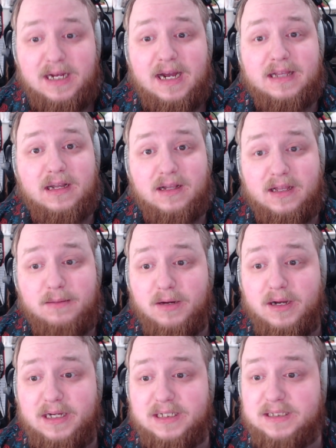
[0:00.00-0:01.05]
and that
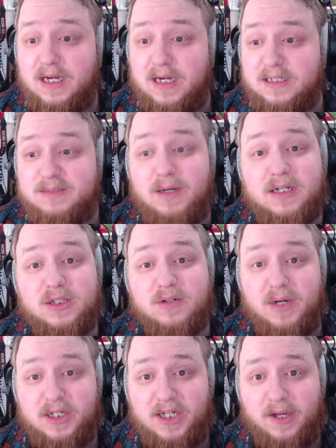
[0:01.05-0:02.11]
Alibre is not a sponsor of
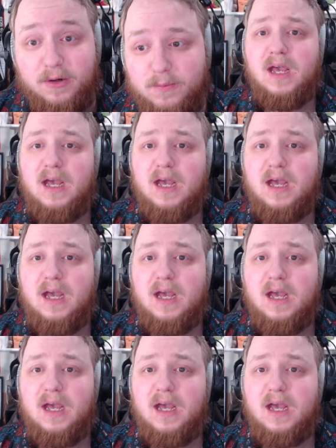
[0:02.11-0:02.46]
my channel.